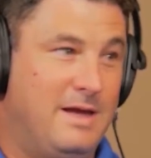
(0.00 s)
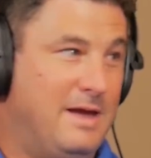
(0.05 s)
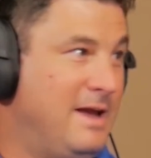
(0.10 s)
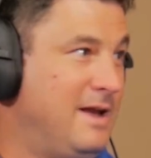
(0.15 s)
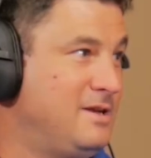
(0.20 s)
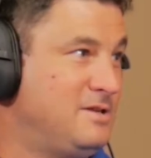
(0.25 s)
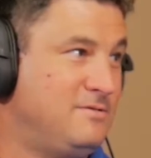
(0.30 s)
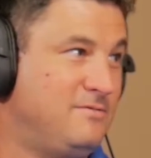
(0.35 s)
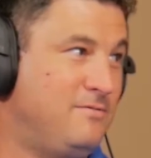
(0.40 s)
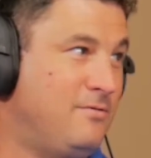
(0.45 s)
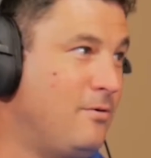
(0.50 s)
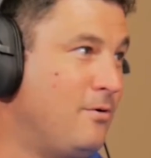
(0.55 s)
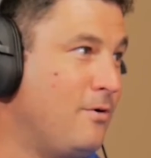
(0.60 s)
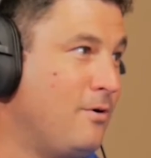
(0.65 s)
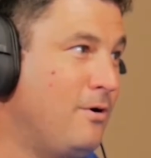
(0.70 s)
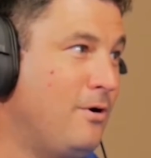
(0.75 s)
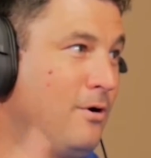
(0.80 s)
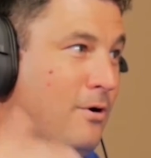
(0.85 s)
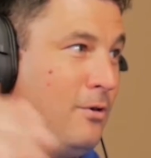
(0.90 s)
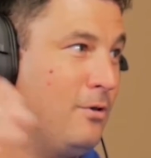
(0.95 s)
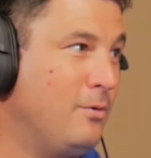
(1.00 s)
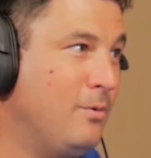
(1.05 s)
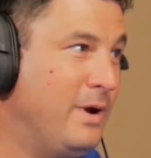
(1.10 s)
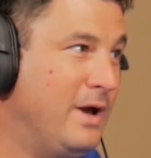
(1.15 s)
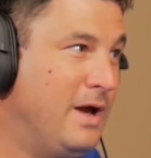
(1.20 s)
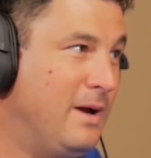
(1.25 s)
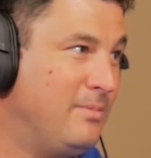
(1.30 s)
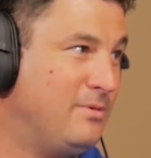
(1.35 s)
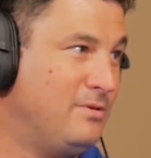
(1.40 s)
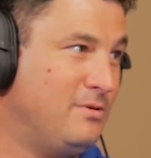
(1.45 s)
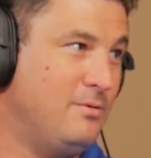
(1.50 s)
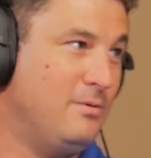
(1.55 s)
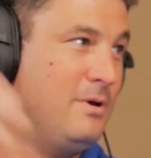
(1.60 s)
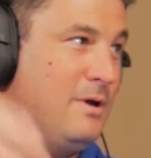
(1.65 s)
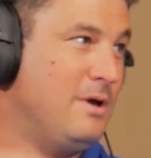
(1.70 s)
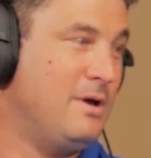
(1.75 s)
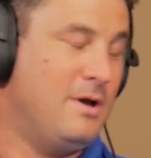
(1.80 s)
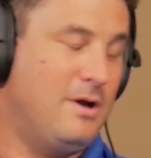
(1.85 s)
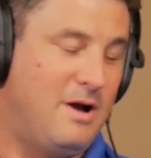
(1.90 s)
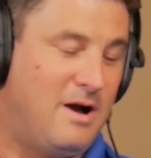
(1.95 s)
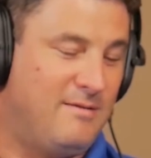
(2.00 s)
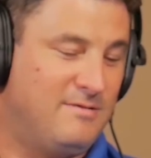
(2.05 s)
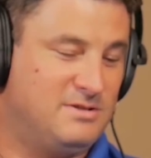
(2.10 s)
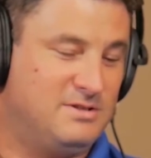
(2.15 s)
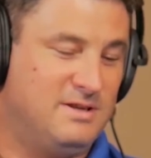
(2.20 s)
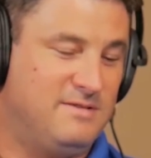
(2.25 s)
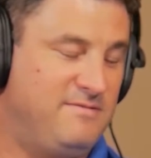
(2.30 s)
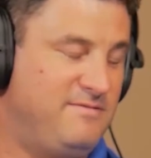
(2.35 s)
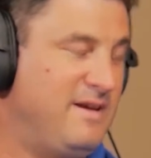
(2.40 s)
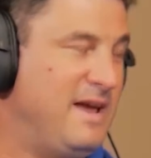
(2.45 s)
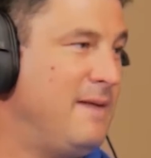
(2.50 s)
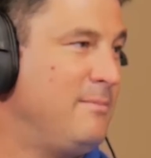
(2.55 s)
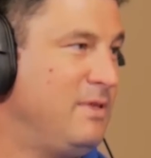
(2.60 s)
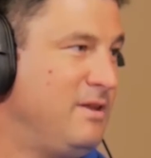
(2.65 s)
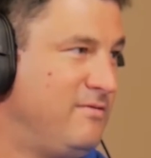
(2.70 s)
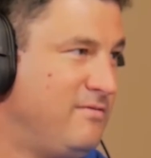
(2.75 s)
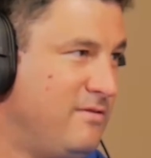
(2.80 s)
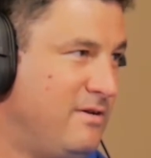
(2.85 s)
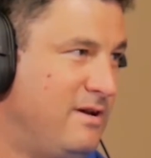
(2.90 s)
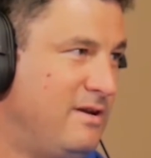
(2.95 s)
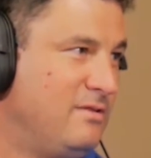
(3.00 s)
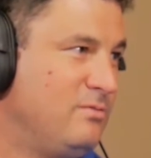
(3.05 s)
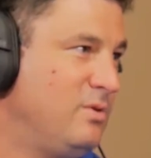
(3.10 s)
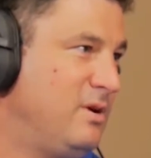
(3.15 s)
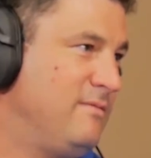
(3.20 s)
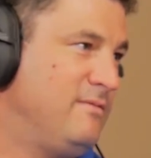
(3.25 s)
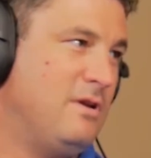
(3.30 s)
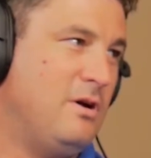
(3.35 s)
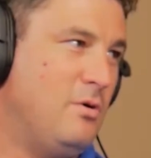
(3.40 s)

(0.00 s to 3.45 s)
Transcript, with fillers: age four all the way up so obviously family friends we have